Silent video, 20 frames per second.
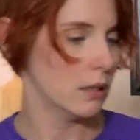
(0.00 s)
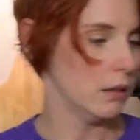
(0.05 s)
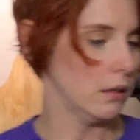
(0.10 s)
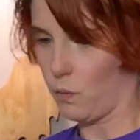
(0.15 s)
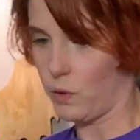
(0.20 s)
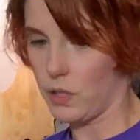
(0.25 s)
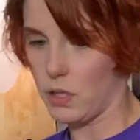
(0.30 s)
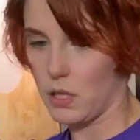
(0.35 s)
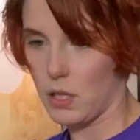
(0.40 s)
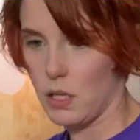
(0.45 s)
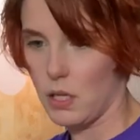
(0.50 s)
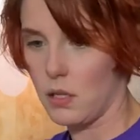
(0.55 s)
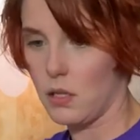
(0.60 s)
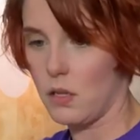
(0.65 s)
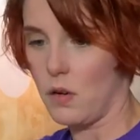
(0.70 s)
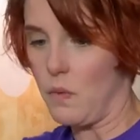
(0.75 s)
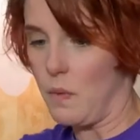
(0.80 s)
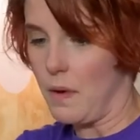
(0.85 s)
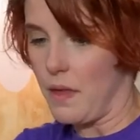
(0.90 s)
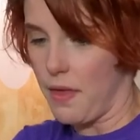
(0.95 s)
We're just gonna
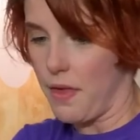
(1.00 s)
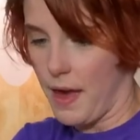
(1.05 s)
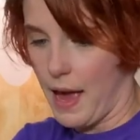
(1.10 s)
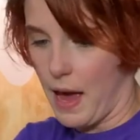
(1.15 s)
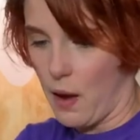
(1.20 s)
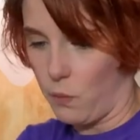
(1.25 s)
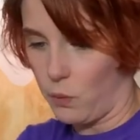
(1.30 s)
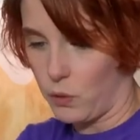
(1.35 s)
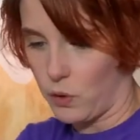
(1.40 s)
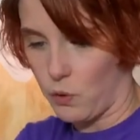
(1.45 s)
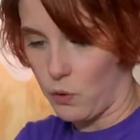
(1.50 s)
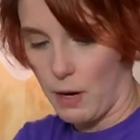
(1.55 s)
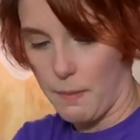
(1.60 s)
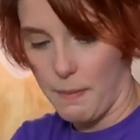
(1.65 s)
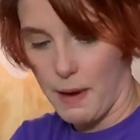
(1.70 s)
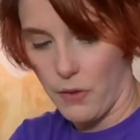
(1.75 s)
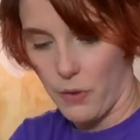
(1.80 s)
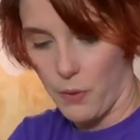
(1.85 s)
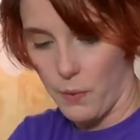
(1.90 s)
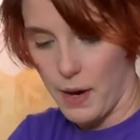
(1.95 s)
start with that. We'll scrape out
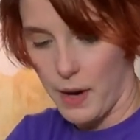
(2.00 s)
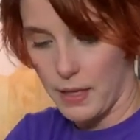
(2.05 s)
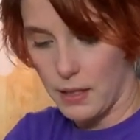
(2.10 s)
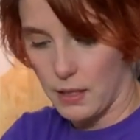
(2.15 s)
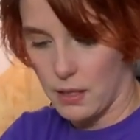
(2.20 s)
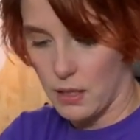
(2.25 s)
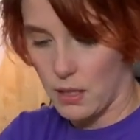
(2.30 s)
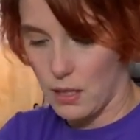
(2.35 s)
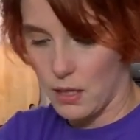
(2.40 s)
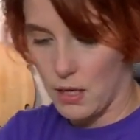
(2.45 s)
the rest.